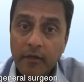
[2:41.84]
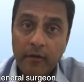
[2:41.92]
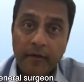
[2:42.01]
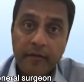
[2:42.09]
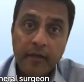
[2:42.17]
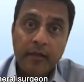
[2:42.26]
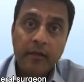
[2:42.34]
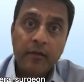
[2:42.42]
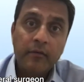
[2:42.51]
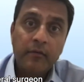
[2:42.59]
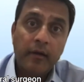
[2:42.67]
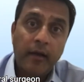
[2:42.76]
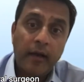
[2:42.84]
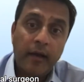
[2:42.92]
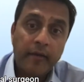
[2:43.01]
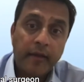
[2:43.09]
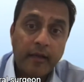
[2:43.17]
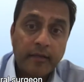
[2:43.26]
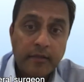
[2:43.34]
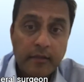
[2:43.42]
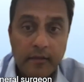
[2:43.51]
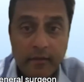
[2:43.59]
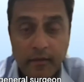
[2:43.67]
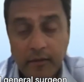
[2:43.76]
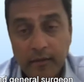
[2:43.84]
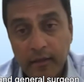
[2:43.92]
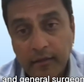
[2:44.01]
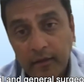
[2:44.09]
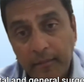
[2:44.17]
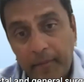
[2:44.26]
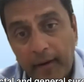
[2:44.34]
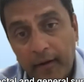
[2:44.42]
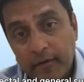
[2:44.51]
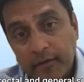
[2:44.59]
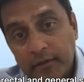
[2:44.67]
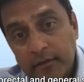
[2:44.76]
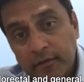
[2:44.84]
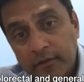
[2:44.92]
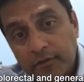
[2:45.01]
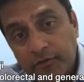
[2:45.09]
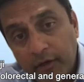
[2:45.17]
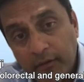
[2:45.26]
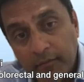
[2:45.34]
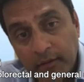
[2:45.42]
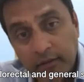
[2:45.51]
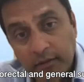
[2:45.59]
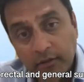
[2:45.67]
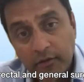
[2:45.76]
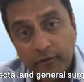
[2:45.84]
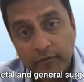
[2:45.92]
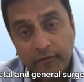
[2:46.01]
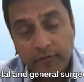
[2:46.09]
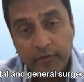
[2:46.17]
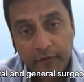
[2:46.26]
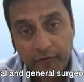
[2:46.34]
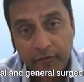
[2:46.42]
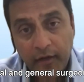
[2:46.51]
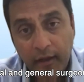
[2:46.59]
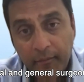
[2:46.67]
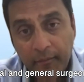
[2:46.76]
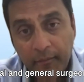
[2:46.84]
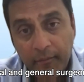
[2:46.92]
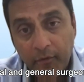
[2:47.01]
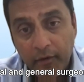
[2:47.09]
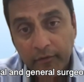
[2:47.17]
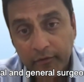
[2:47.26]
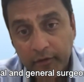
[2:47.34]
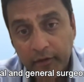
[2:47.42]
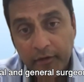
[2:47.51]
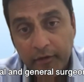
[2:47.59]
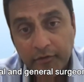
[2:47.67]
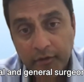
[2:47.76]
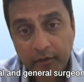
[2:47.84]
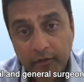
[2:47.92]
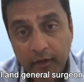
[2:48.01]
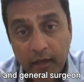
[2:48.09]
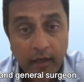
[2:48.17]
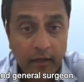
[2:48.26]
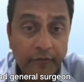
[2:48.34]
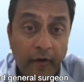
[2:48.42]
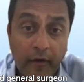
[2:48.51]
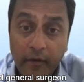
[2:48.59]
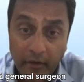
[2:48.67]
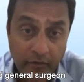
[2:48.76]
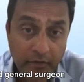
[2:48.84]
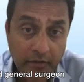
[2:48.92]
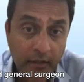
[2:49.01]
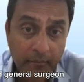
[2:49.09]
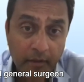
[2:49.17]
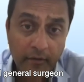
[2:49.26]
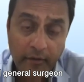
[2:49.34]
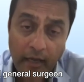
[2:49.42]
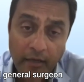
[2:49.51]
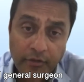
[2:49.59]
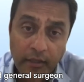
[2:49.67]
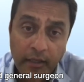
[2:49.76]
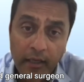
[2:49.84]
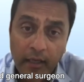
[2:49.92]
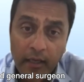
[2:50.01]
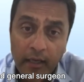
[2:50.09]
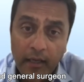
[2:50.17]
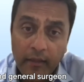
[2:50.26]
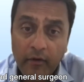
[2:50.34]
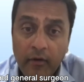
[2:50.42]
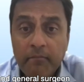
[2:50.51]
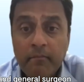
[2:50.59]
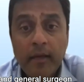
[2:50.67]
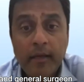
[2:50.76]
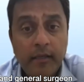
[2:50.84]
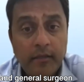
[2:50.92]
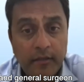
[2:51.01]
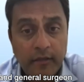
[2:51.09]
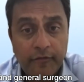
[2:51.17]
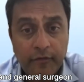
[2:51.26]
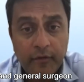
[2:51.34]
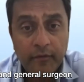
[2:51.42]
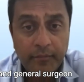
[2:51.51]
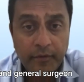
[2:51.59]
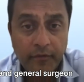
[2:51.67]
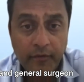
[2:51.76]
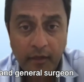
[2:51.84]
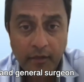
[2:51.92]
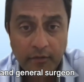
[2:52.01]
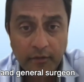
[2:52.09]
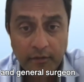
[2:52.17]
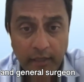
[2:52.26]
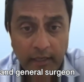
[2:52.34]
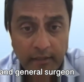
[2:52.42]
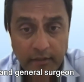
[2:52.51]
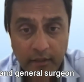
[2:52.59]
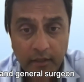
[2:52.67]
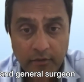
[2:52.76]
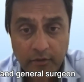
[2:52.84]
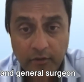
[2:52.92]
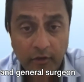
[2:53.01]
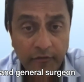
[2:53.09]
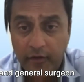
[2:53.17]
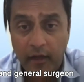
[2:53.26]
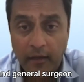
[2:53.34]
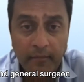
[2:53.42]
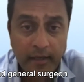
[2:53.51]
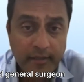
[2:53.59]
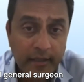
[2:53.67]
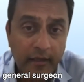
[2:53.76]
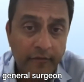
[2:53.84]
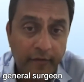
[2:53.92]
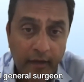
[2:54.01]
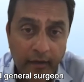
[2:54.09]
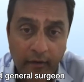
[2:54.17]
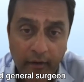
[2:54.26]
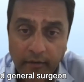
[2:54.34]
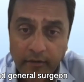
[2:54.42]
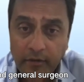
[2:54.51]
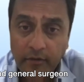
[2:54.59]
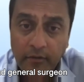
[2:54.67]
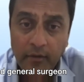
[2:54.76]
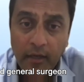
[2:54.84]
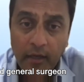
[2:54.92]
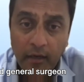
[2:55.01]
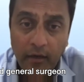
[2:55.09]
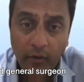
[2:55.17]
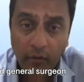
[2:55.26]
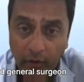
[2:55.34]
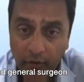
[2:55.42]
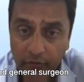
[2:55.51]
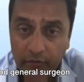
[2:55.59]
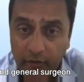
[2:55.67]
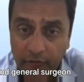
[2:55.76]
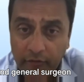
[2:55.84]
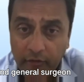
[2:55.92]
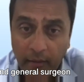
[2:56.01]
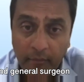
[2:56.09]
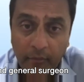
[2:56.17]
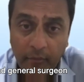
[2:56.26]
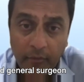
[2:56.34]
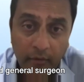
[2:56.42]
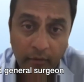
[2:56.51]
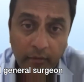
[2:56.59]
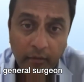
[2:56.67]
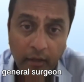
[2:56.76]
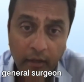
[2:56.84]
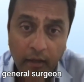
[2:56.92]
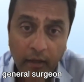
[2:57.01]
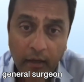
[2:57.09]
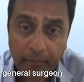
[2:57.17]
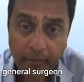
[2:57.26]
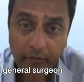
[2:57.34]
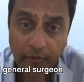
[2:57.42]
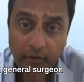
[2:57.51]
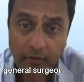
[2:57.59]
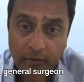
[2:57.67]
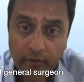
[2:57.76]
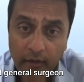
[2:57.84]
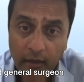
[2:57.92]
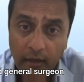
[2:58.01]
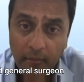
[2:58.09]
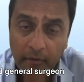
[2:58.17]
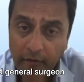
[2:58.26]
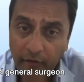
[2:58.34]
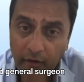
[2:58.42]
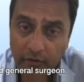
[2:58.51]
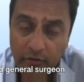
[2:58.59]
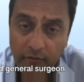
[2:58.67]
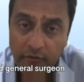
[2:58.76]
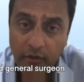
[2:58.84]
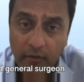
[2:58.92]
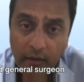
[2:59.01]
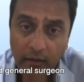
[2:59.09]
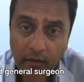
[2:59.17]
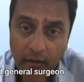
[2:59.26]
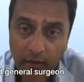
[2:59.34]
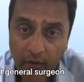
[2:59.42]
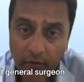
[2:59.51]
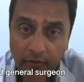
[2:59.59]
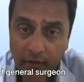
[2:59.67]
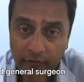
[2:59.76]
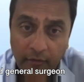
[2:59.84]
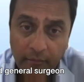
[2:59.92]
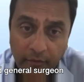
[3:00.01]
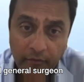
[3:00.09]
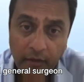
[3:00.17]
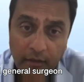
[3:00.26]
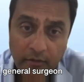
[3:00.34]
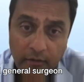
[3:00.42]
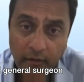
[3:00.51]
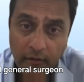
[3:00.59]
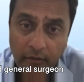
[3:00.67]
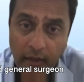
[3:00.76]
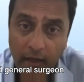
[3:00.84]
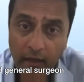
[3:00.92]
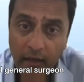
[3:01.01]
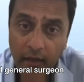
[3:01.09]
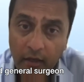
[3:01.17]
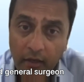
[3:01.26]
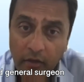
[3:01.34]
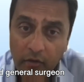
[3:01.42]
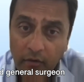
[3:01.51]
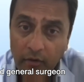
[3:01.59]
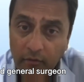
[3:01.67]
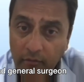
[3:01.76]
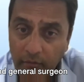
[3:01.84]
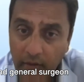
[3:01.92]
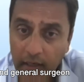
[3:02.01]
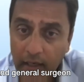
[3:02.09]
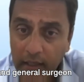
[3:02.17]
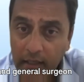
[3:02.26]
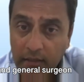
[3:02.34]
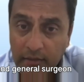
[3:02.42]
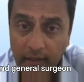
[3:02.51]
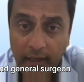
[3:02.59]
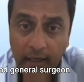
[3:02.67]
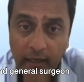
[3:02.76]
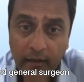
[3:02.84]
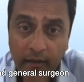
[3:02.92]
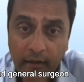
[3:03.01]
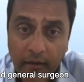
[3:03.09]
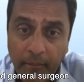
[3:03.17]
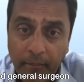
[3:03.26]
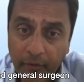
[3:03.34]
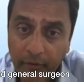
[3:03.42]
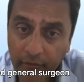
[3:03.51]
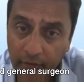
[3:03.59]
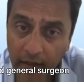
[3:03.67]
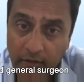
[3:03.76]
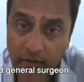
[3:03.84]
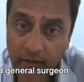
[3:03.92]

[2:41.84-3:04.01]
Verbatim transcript: I think, you know, I think that's a comparison treatments of different hemorrhoidal surgeries is very interesting, because actually there are many different procedures that surgeons offer. And myself, you know, I do a whole host of different hemorrhoidal procedures. But the advantage of doing a lot of different procedures is that you can really tailor the procedure